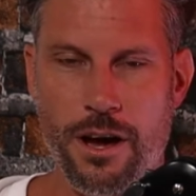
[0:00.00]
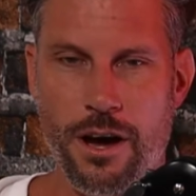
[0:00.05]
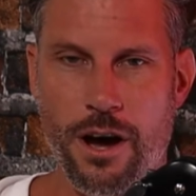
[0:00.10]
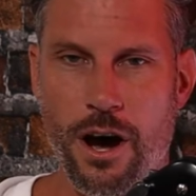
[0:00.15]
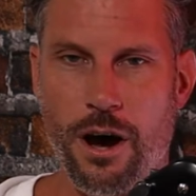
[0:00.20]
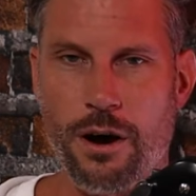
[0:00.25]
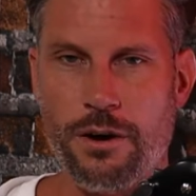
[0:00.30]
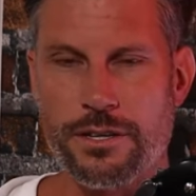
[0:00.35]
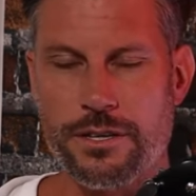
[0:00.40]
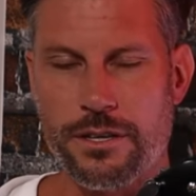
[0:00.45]

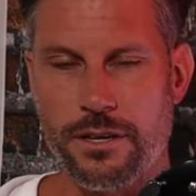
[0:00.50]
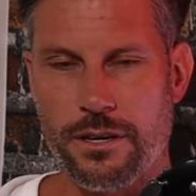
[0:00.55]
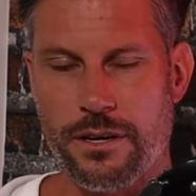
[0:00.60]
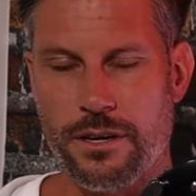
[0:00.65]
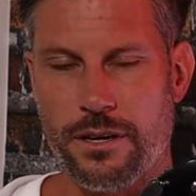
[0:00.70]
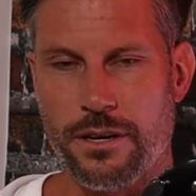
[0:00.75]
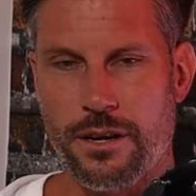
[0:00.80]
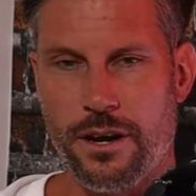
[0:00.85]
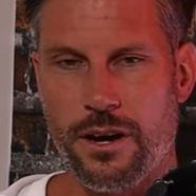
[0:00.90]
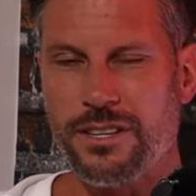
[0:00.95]
I was...
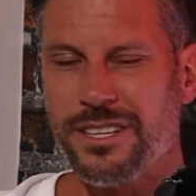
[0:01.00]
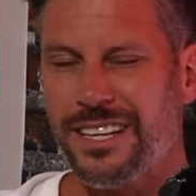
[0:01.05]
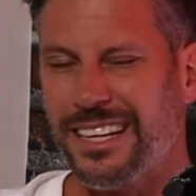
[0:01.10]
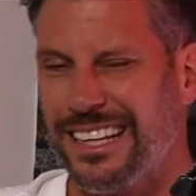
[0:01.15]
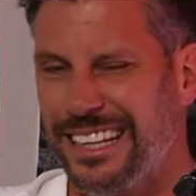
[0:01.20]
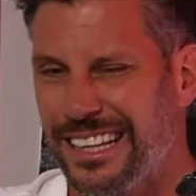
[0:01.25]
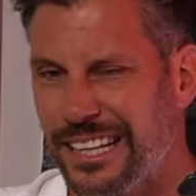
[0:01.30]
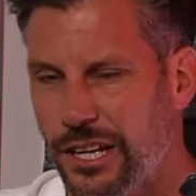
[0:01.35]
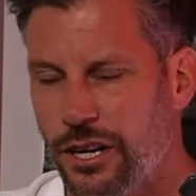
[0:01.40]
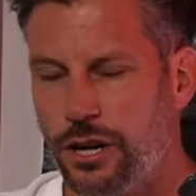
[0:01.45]
I was a
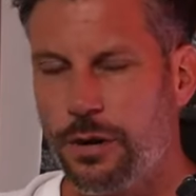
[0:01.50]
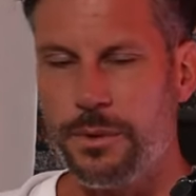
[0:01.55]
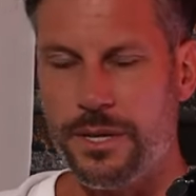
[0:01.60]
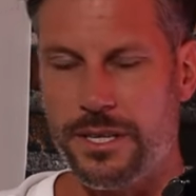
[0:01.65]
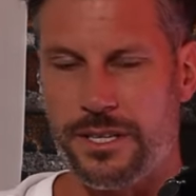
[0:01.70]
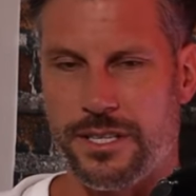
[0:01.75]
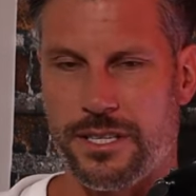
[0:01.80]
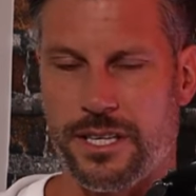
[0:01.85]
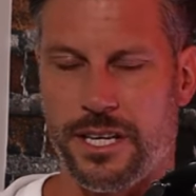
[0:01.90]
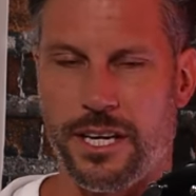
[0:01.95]
little bit
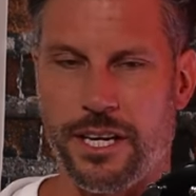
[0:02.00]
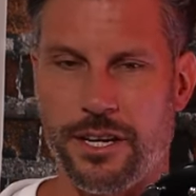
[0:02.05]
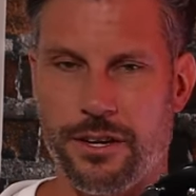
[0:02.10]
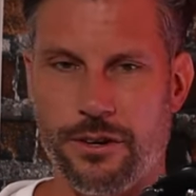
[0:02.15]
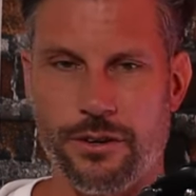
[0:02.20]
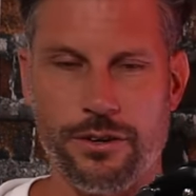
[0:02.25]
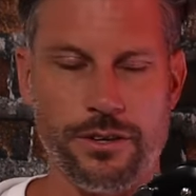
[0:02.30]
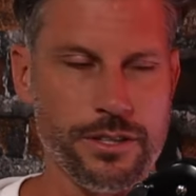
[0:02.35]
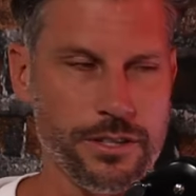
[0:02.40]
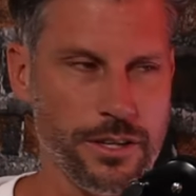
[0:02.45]

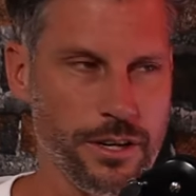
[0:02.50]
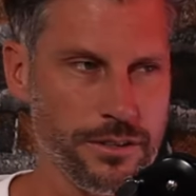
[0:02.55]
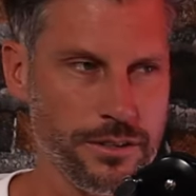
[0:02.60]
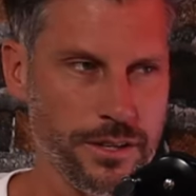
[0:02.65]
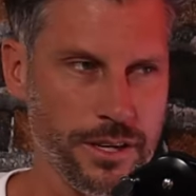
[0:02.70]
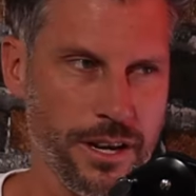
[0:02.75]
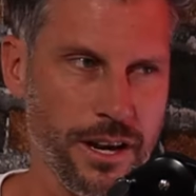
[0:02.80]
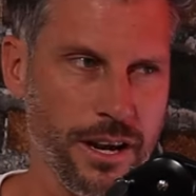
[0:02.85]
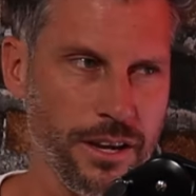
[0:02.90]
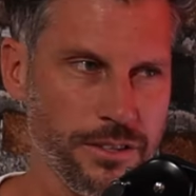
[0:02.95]
cynical, because I was
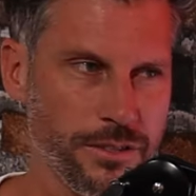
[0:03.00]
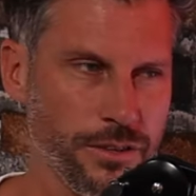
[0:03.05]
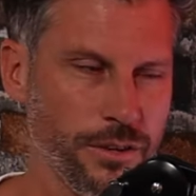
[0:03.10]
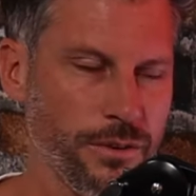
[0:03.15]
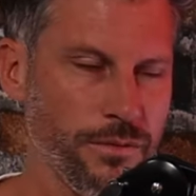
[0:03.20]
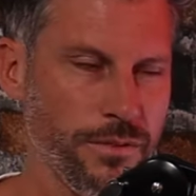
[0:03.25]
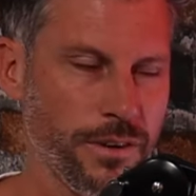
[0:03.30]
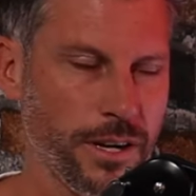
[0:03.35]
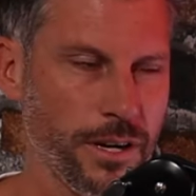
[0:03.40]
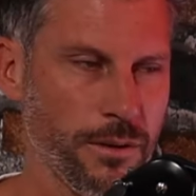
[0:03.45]
like, oh, it's all
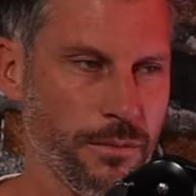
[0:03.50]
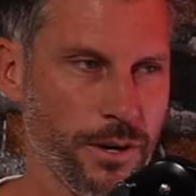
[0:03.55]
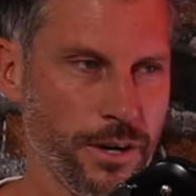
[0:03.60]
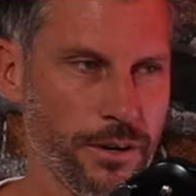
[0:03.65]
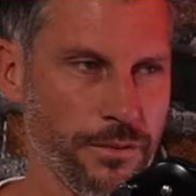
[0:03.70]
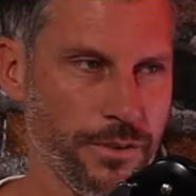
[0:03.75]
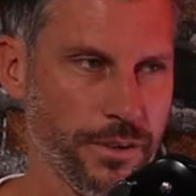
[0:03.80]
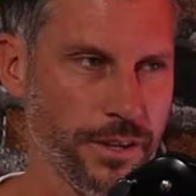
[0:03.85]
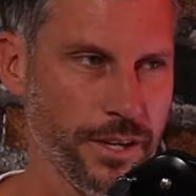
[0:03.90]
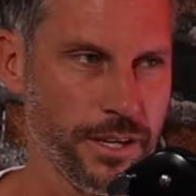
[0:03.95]
very well
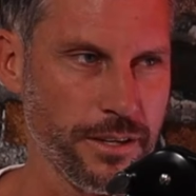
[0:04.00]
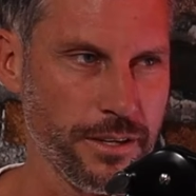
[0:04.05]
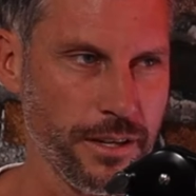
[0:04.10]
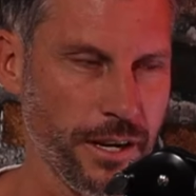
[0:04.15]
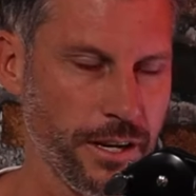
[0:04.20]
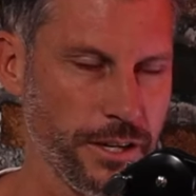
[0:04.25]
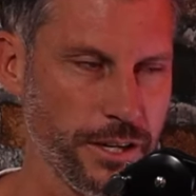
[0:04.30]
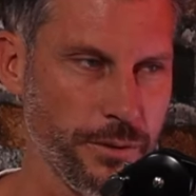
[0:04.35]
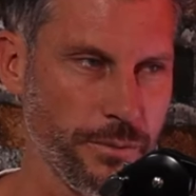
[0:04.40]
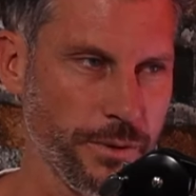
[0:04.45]
for the, you know,
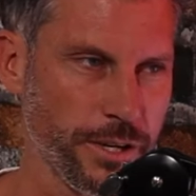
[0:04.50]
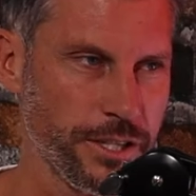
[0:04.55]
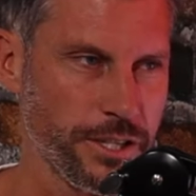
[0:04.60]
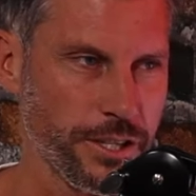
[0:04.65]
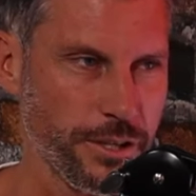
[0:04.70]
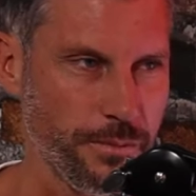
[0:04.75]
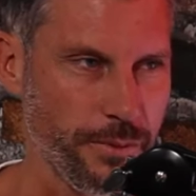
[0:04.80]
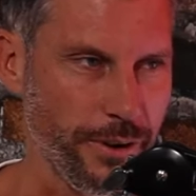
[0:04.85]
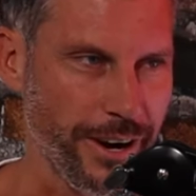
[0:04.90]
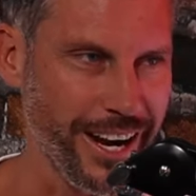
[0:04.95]
your
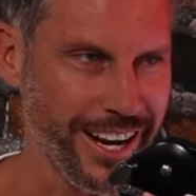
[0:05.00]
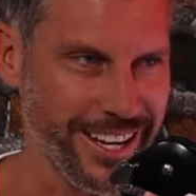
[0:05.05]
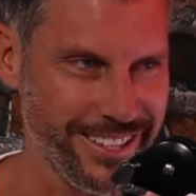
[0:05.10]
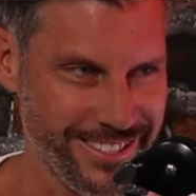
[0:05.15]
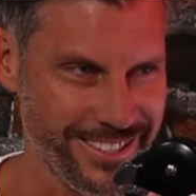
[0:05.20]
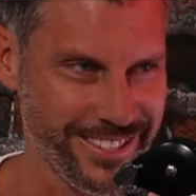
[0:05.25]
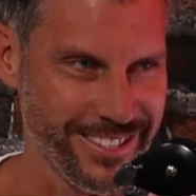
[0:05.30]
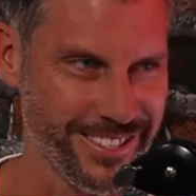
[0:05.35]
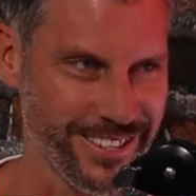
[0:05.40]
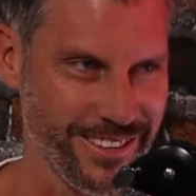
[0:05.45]
Richard
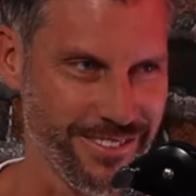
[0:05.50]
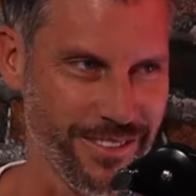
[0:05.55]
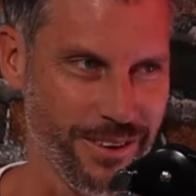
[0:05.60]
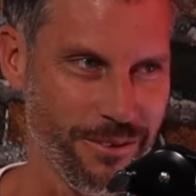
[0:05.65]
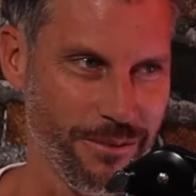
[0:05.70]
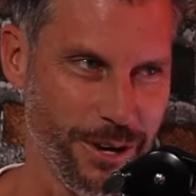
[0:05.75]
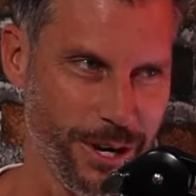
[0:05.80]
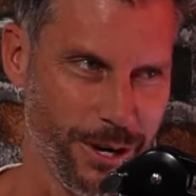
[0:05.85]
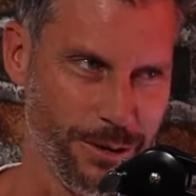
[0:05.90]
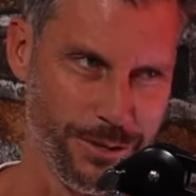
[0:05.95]
Bransons of the
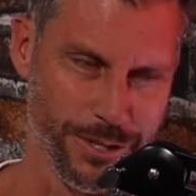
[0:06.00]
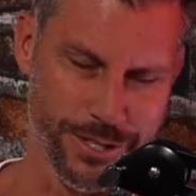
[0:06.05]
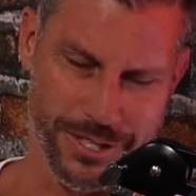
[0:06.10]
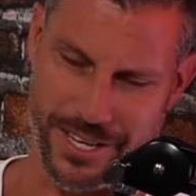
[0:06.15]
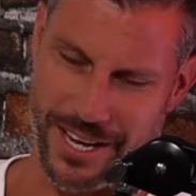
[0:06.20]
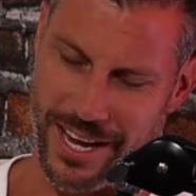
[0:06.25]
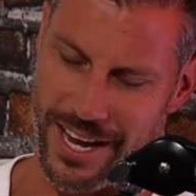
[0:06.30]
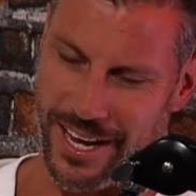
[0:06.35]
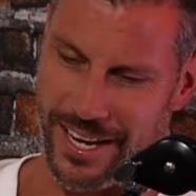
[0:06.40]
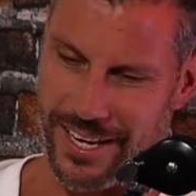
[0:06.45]
world to
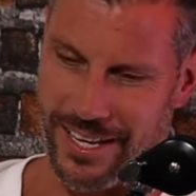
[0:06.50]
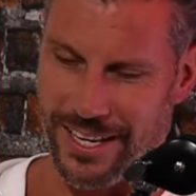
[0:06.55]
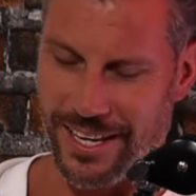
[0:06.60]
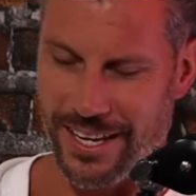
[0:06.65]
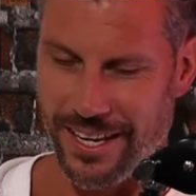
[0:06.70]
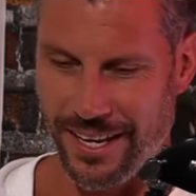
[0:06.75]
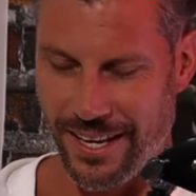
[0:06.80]
say,